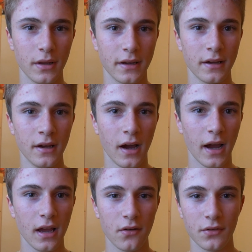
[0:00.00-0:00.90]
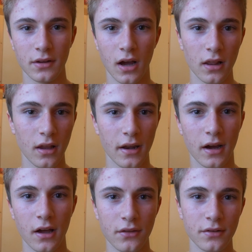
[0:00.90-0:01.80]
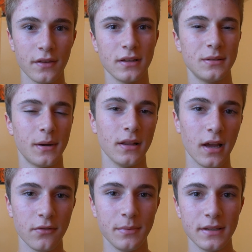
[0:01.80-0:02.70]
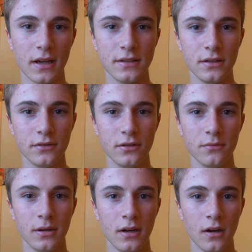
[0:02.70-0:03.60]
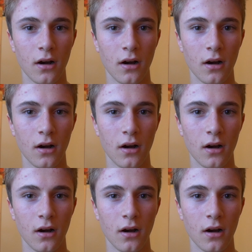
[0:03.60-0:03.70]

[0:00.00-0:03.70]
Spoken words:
Like, I have a lot of other things in my life besides YouTube,